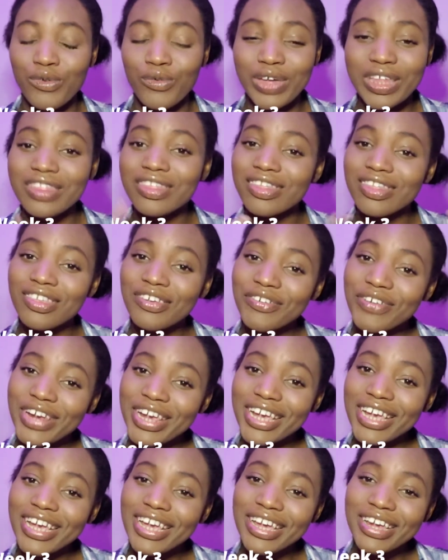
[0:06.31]
week
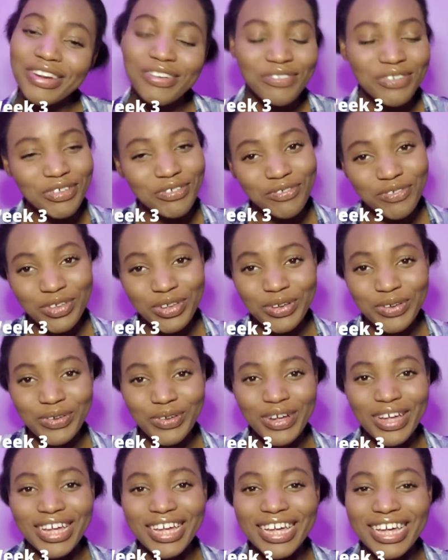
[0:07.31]
three
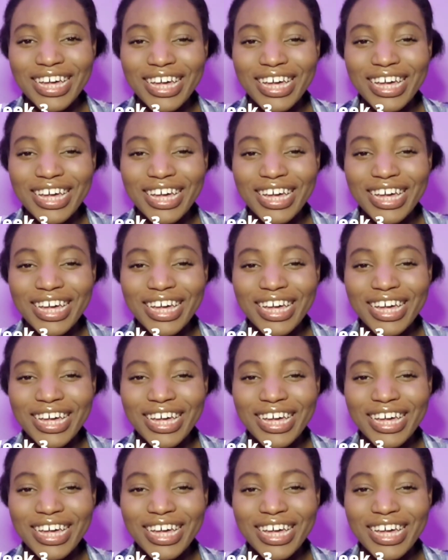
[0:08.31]
review